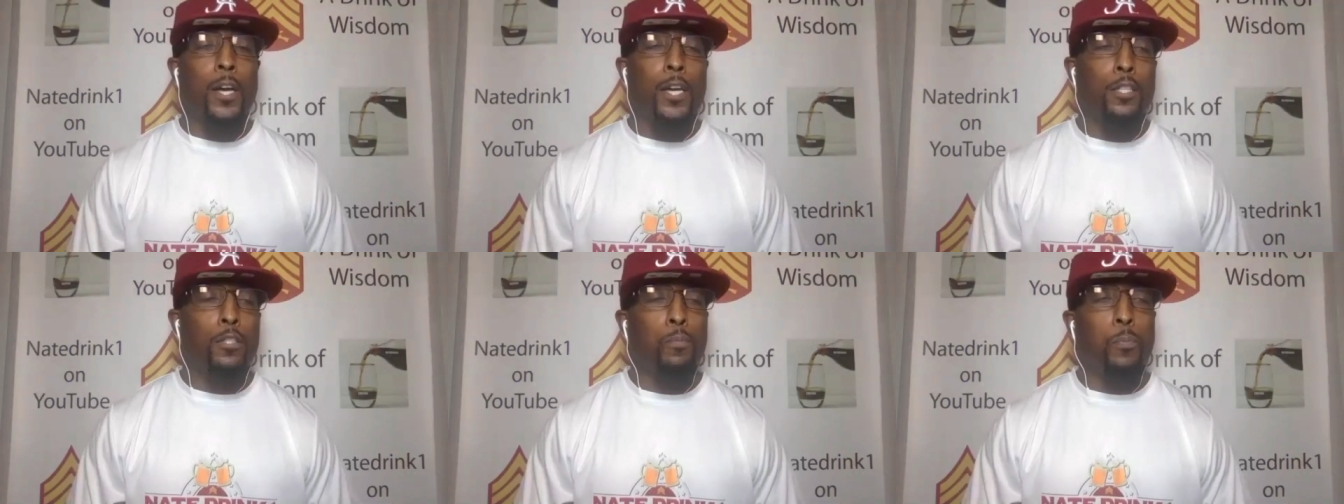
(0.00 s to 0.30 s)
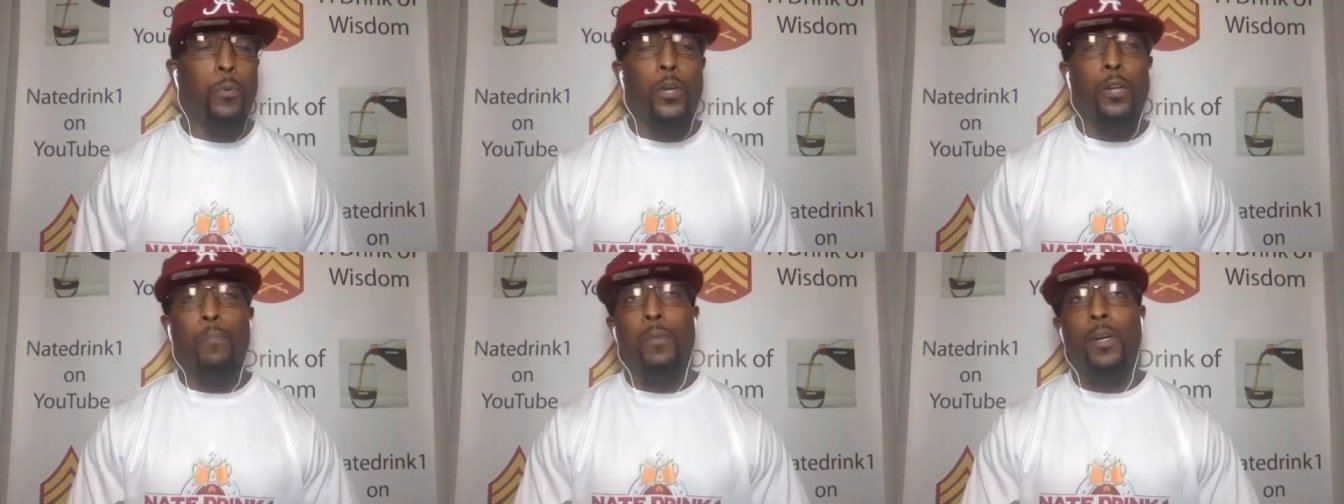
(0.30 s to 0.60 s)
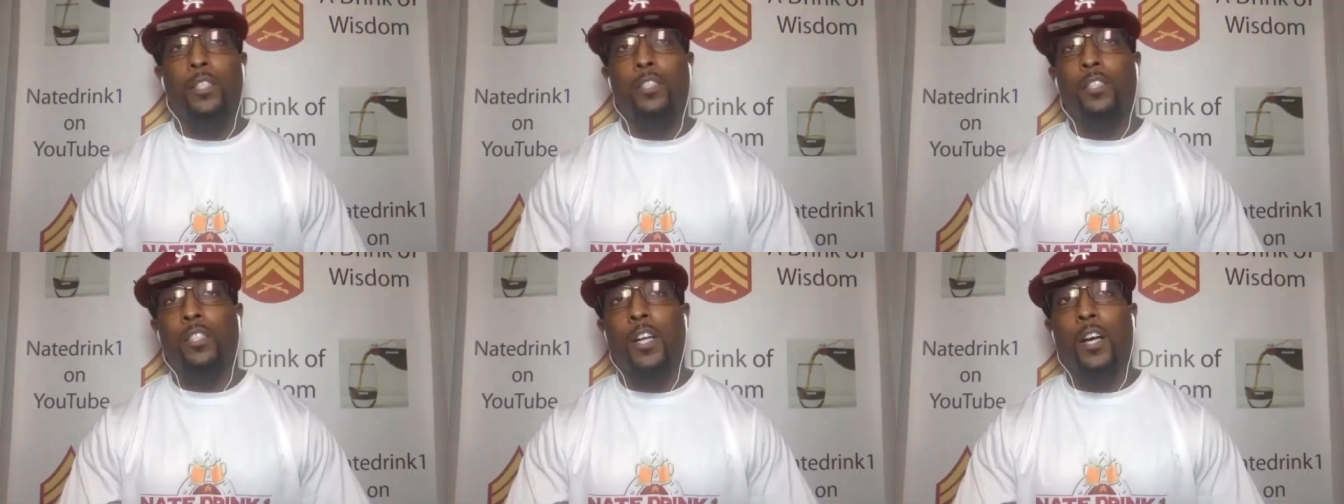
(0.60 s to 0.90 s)
He's pretty
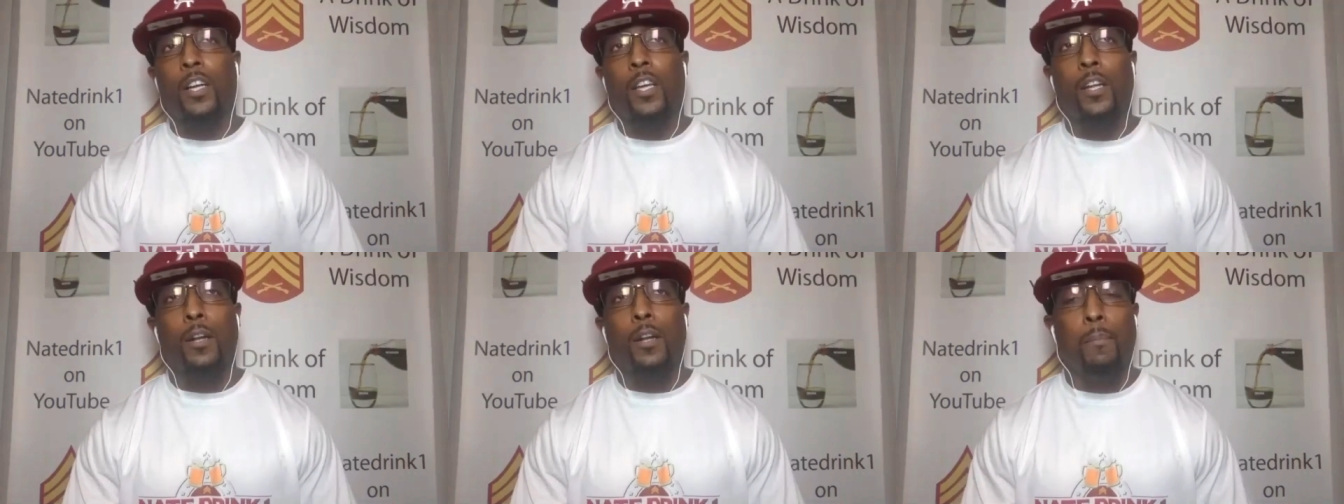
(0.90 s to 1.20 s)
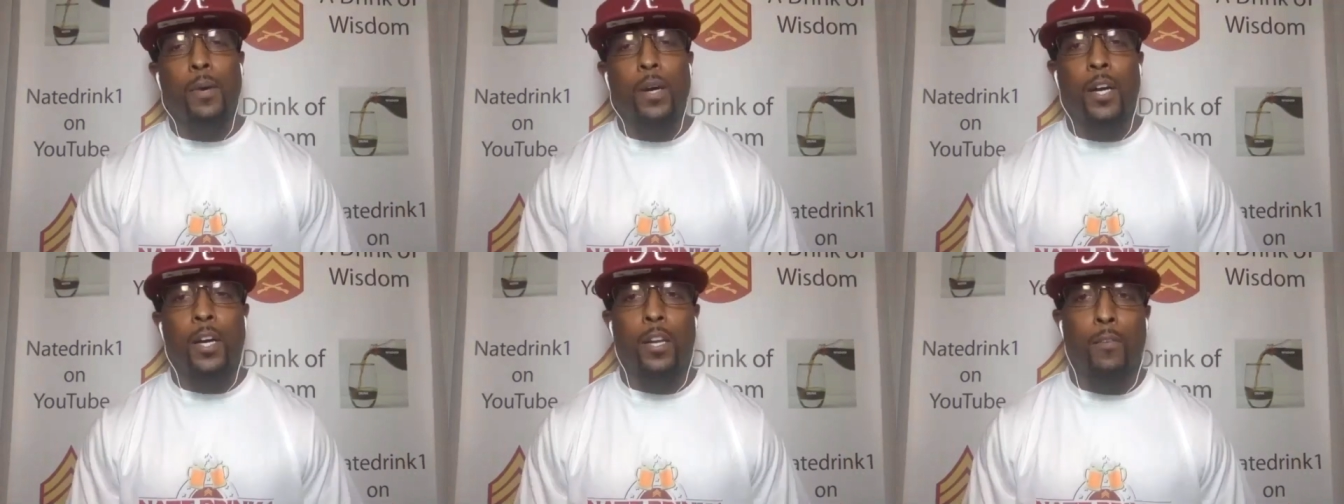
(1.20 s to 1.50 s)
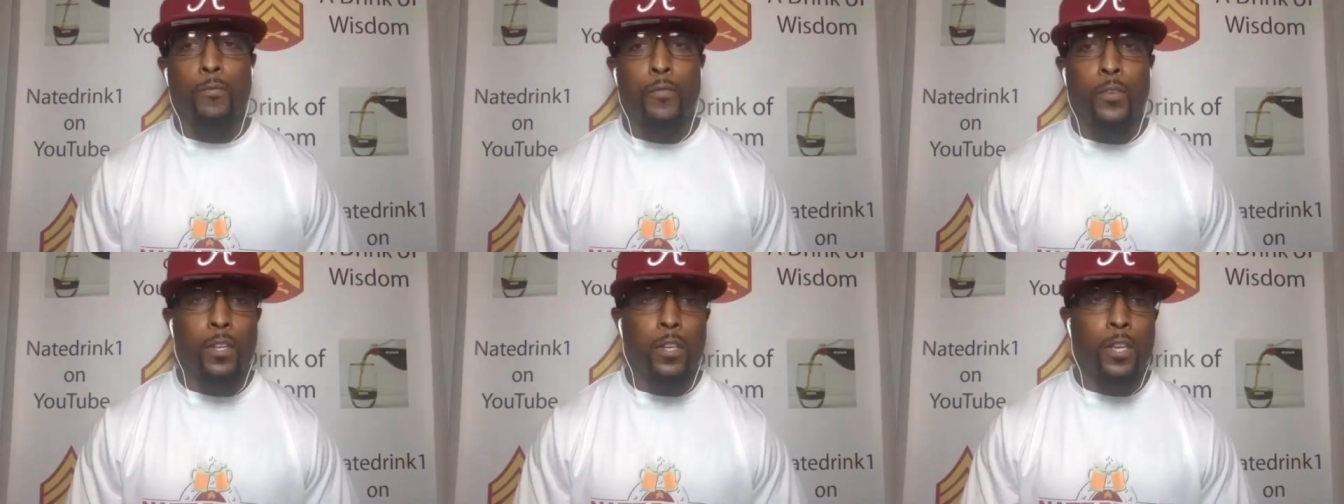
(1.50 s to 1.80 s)
much stuck in the mud
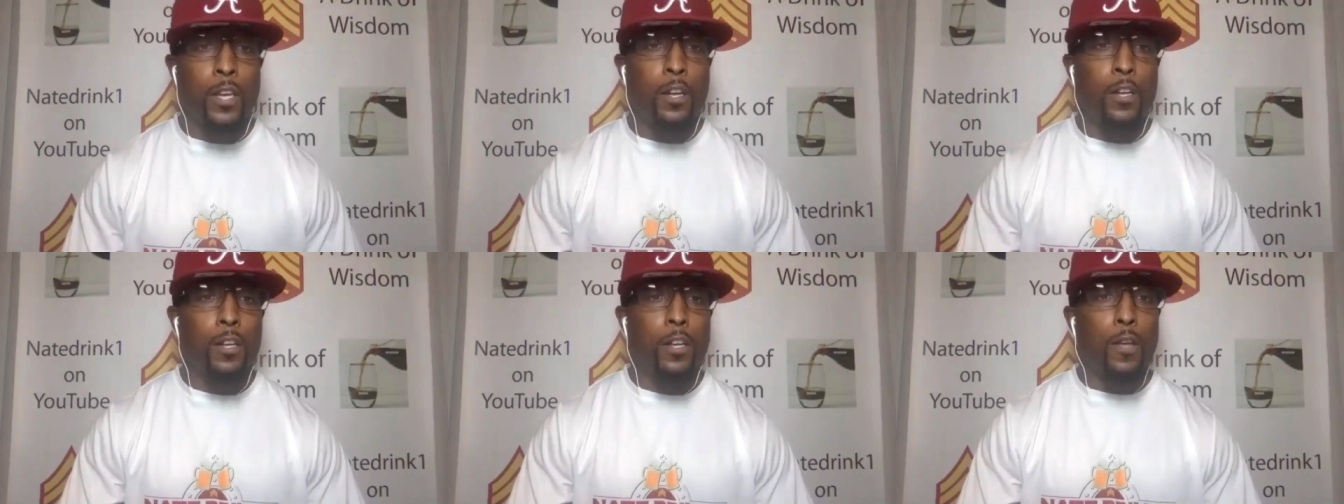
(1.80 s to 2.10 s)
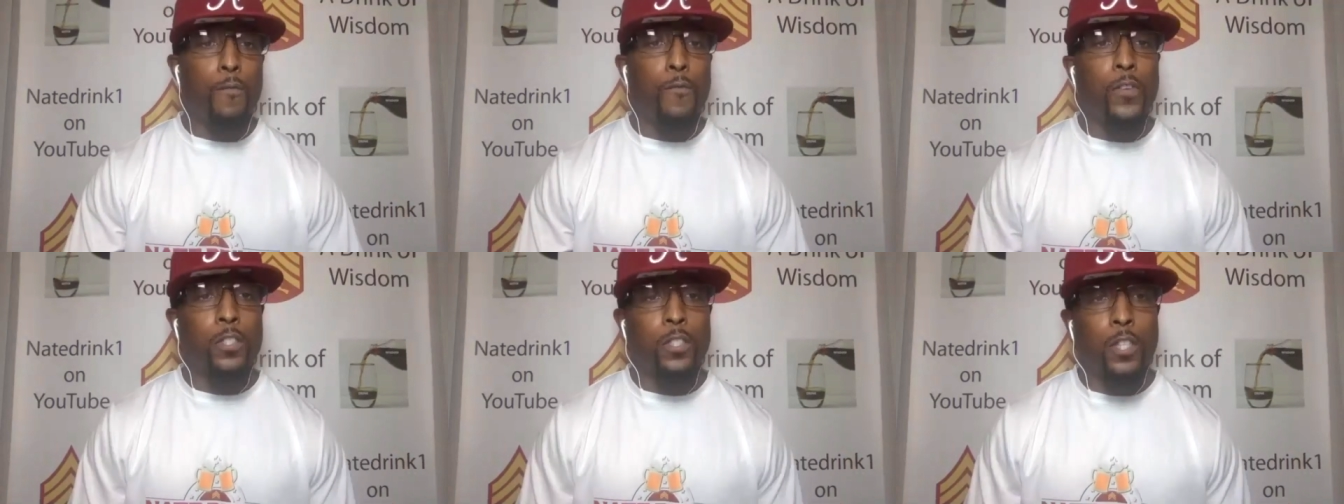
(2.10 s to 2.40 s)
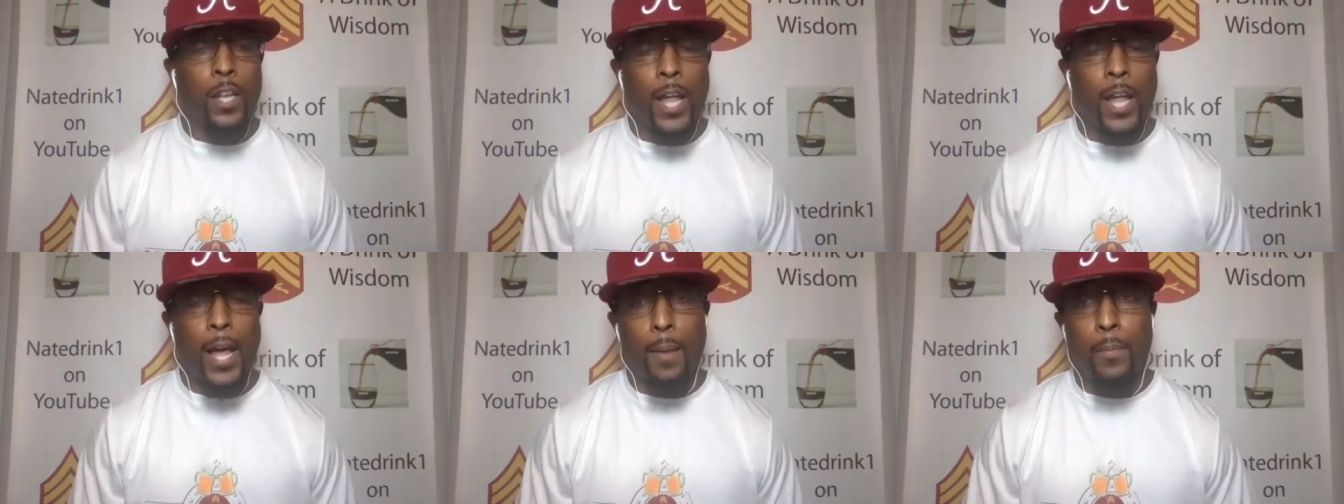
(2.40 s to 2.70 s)
if you get a defense
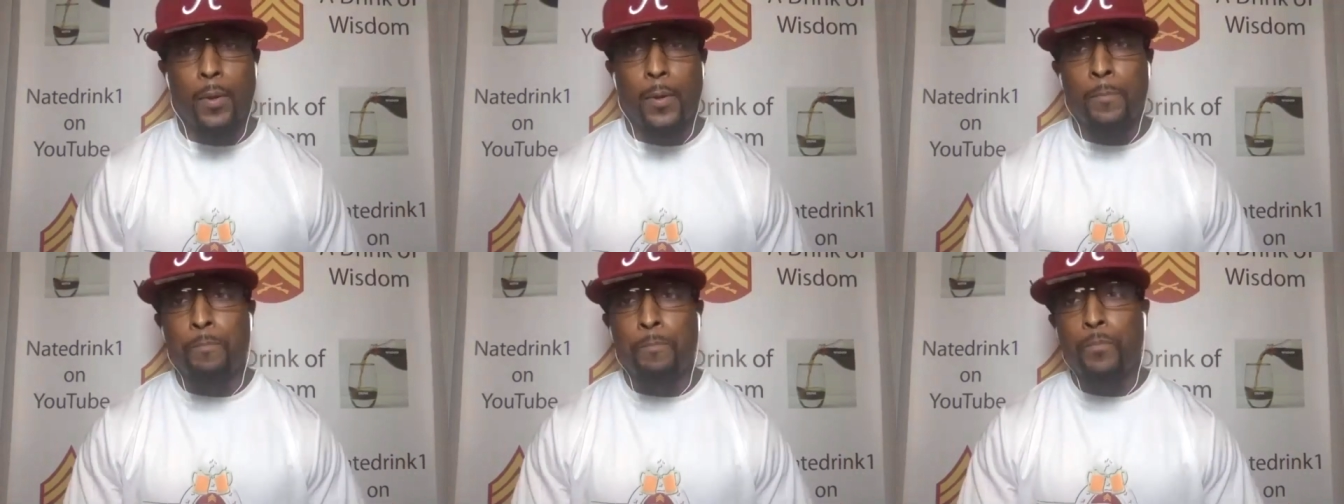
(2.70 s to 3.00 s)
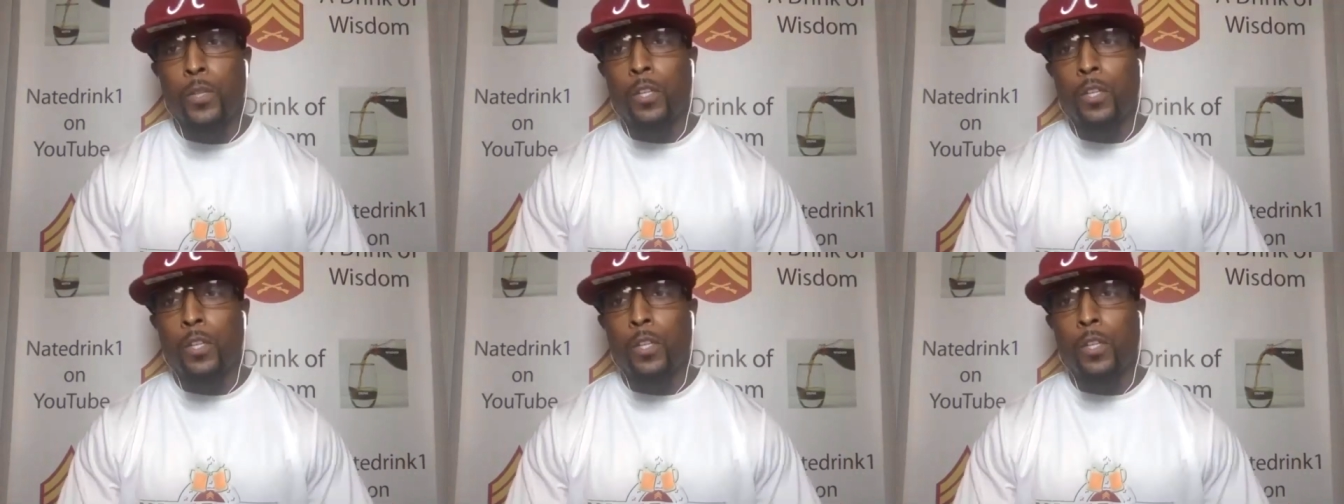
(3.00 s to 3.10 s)
alignment